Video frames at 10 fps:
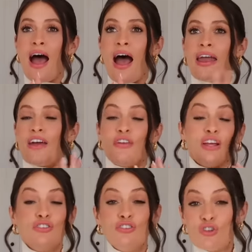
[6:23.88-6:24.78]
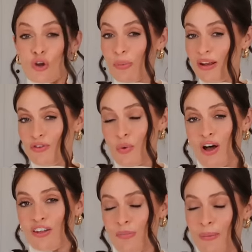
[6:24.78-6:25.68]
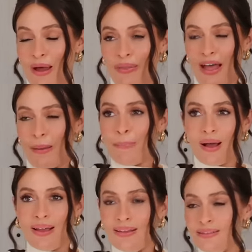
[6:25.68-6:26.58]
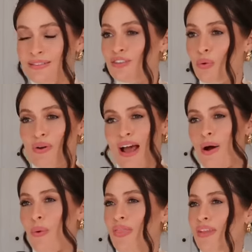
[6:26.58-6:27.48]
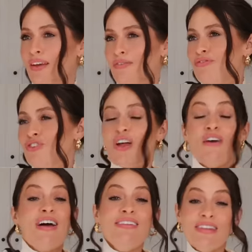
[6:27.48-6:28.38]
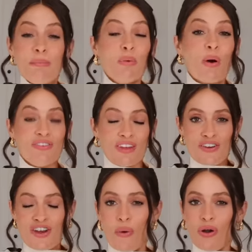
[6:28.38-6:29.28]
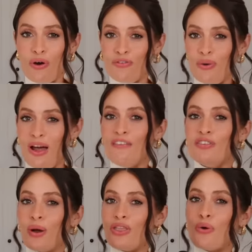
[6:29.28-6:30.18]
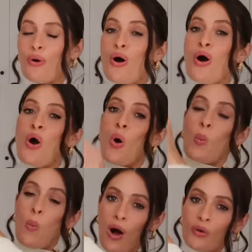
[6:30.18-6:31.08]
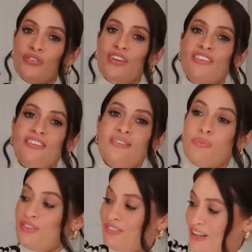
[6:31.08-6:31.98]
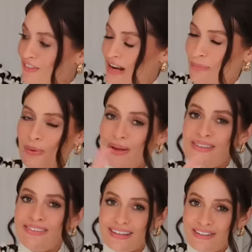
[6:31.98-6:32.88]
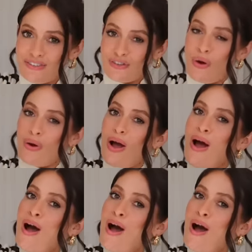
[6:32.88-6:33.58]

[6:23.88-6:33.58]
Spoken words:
and I feel like so many of you asked me about that, but it's sold out. And then I've had similar ones that I know a lot of you love, so I thought whilst this was still available and still in stock,